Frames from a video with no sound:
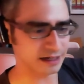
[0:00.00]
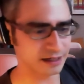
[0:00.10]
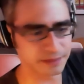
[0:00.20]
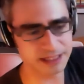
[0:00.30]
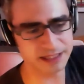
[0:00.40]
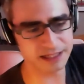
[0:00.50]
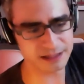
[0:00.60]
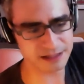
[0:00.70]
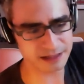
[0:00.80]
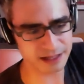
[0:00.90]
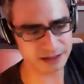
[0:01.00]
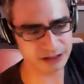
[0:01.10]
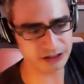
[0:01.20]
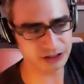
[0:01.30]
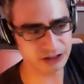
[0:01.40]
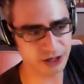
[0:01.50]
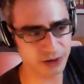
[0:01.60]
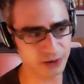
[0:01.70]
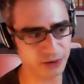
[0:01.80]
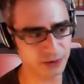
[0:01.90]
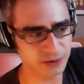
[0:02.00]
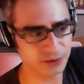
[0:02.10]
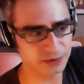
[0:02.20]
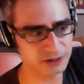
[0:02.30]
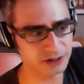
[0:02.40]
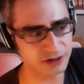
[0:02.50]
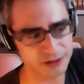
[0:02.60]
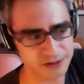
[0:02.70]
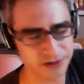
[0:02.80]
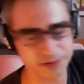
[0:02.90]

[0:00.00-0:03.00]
companies that just show, those sort of